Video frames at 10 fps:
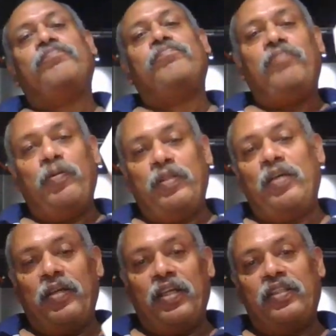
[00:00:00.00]
Maybe they're
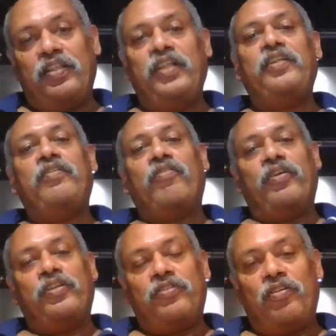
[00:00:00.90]
making 3D
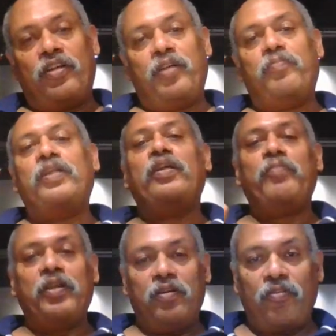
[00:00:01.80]
drawings, all right, but they're
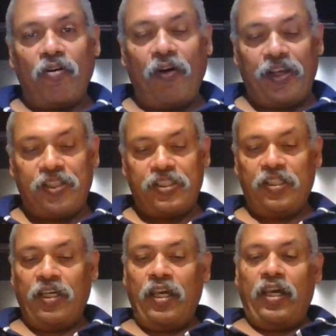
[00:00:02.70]
making drawings.
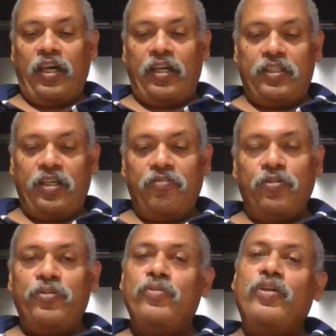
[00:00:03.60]
And
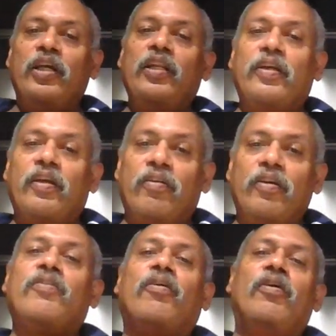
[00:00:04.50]
therefore, you really
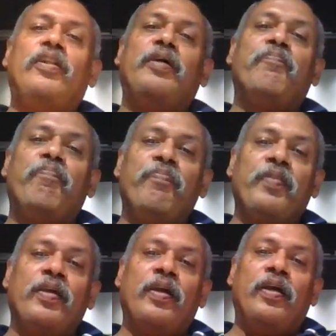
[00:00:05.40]
cannot call them
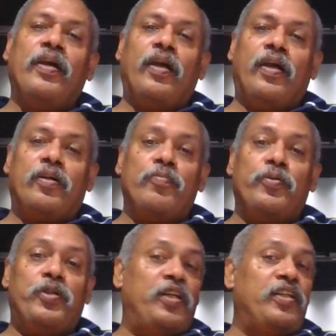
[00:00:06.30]

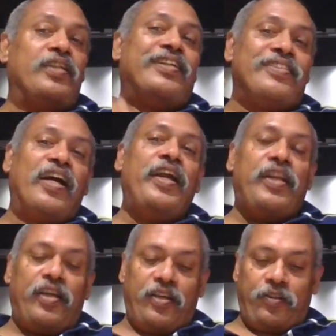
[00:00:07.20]
computer-aided
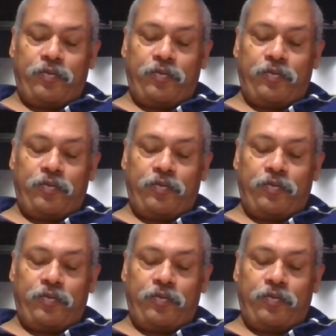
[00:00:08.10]
designing.